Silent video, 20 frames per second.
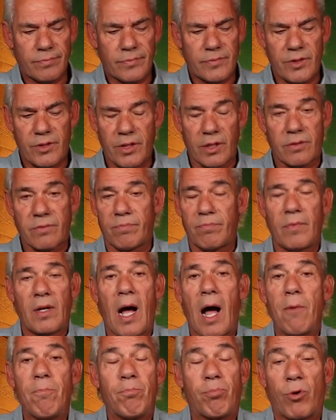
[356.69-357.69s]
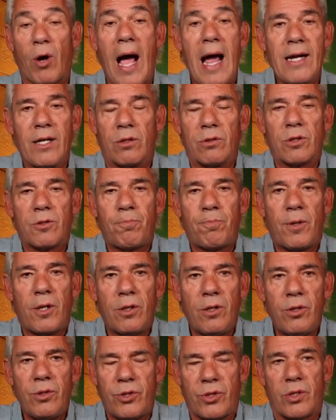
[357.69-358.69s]
just unbridled
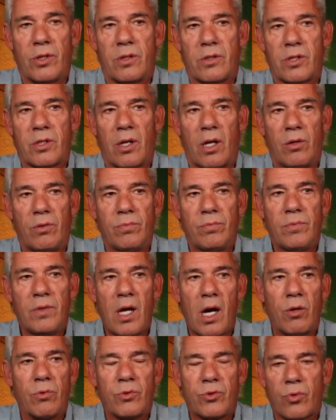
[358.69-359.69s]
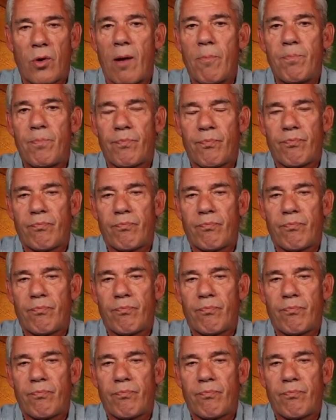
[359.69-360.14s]
pollution. So no, Trump